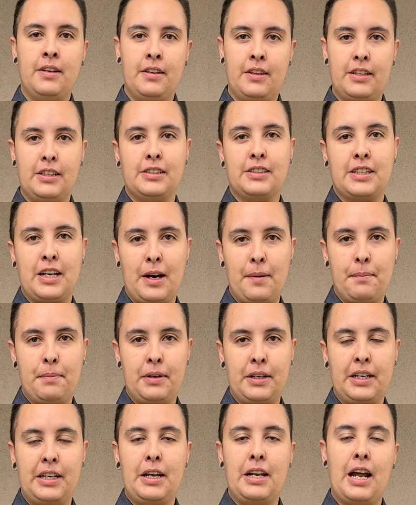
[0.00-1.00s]
this
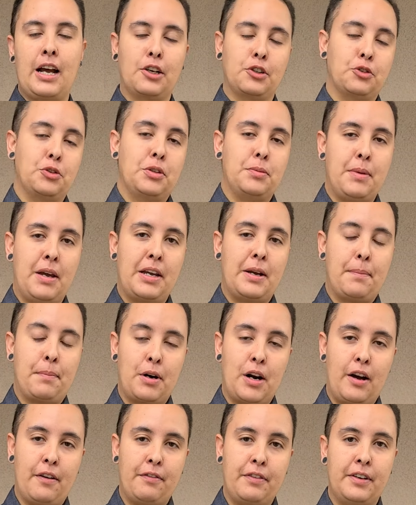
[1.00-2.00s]
company and actually make a
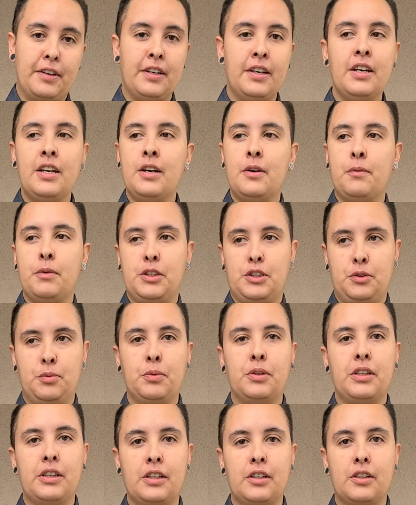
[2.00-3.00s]
profit, which
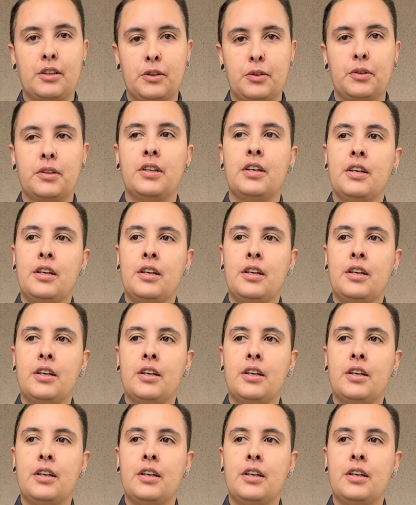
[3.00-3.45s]
would include